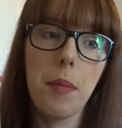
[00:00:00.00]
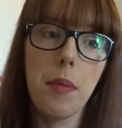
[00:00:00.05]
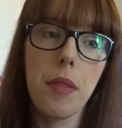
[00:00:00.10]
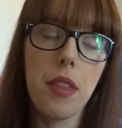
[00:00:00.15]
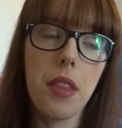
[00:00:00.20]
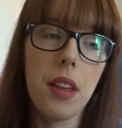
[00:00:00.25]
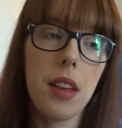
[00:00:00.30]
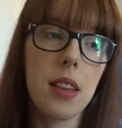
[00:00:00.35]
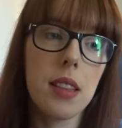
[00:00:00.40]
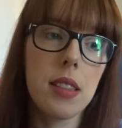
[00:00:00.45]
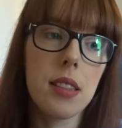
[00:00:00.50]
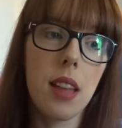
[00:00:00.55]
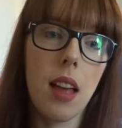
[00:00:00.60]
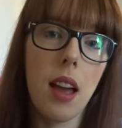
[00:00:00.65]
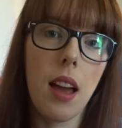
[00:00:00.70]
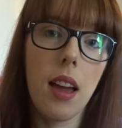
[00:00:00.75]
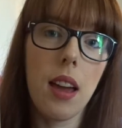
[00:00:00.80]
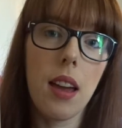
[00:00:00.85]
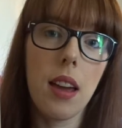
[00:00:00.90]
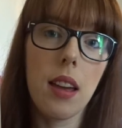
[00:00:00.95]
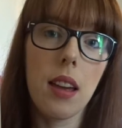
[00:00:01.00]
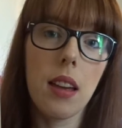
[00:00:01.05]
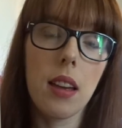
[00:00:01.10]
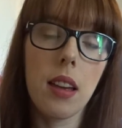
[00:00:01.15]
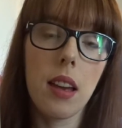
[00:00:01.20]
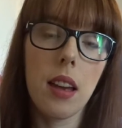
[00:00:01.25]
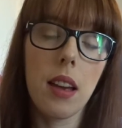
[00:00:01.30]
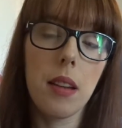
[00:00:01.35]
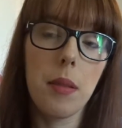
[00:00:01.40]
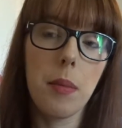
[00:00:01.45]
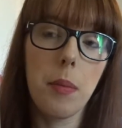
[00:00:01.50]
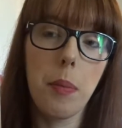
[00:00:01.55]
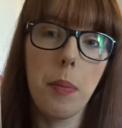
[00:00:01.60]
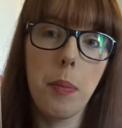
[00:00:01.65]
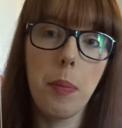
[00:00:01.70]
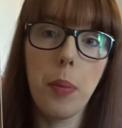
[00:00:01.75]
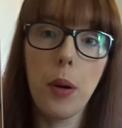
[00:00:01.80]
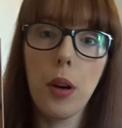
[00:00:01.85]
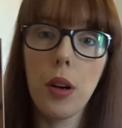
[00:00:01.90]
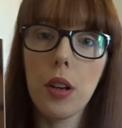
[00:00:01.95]
Things like
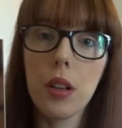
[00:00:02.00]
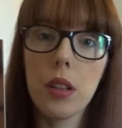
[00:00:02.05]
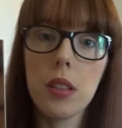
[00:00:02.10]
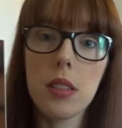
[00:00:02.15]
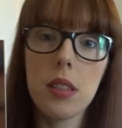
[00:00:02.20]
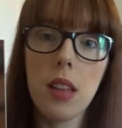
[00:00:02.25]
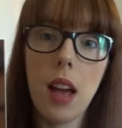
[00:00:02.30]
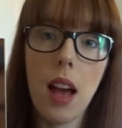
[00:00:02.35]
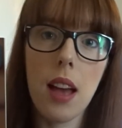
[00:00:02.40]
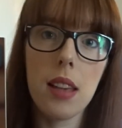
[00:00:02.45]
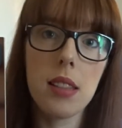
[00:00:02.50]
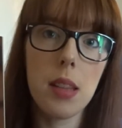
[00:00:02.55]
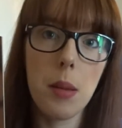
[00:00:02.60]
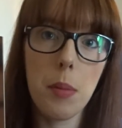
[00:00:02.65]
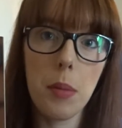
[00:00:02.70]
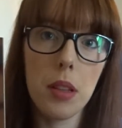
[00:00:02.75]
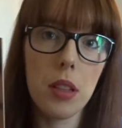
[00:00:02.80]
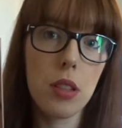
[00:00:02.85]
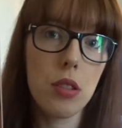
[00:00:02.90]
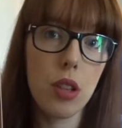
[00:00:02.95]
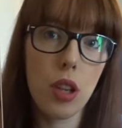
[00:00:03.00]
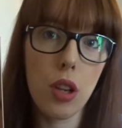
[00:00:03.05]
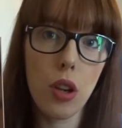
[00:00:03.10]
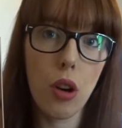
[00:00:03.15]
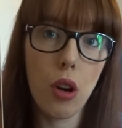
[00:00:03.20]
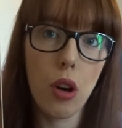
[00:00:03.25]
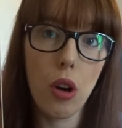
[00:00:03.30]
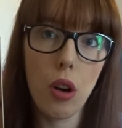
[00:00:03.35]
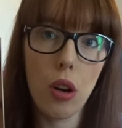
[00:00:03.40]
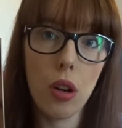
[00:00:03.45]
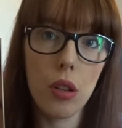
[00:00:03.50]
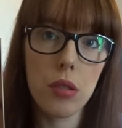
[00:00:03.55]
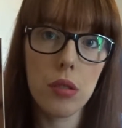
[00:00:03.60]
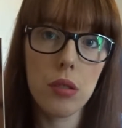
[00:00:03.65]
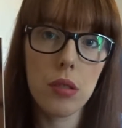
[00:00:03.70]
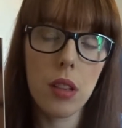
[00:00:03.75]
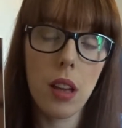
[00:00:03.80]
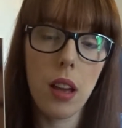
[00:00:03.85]
books that are similar to yours,